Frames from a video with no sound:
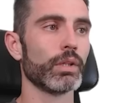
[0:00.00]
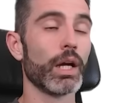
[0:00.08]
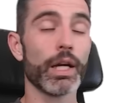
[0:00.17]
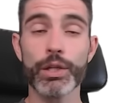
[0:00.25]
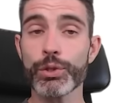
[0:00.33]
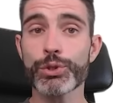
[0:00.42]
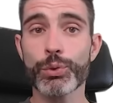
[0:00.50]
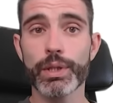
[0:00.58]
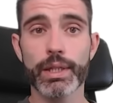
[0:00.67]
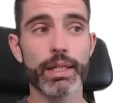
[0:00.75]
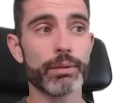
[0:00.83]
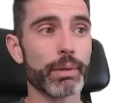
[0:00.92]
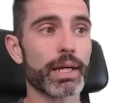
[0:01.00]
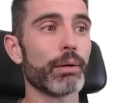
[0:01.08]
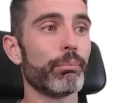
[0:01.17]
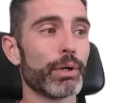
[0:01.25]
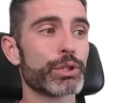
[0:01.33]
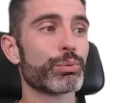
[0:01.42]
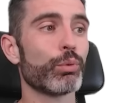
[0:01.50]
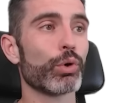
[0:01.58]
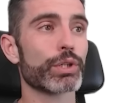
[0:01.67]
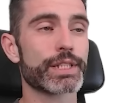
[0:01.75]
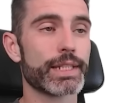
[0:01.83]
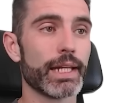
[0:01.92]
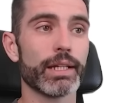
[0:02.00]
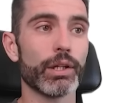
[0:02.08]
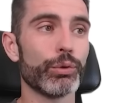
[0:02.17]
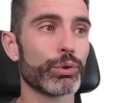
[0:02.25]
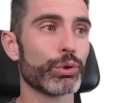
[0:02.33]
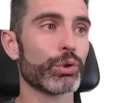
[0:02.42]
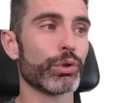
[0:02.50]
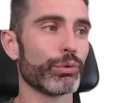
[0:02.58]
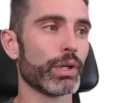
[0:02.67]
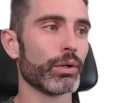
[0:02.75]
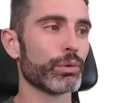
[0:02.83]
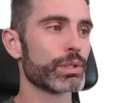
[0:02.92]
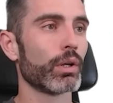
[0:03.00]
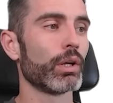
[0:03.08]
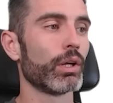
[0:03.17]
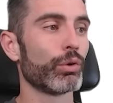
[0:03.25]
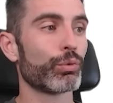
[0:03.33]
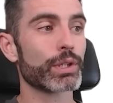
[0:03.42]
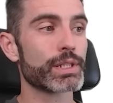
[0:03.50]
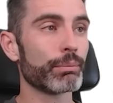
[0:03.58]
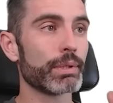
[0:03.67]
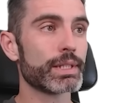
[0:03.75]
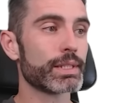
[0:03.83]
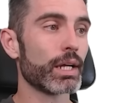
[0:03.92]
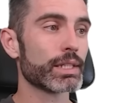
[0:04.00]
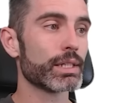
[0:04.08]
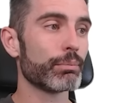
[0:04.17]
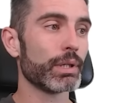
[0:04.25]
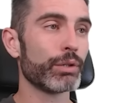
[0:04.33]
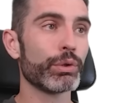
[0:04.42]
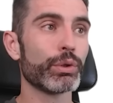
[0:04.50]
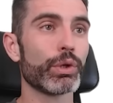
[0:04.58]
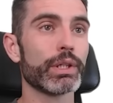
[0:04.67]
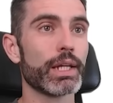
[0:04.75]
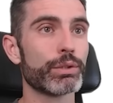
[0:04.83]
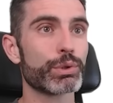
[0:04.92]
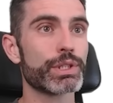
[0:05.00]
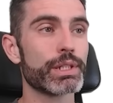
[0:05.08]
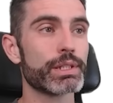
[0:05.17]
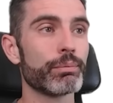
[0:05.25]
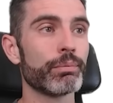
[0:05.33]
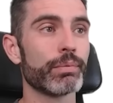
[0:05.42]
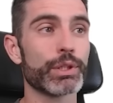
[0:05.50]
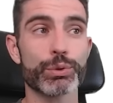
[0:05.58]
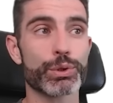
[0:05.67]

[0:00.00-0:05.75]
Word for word: I used to indeed make a bunch more standalone tutorial videos, for example, this awesome inventory Tetris system, this was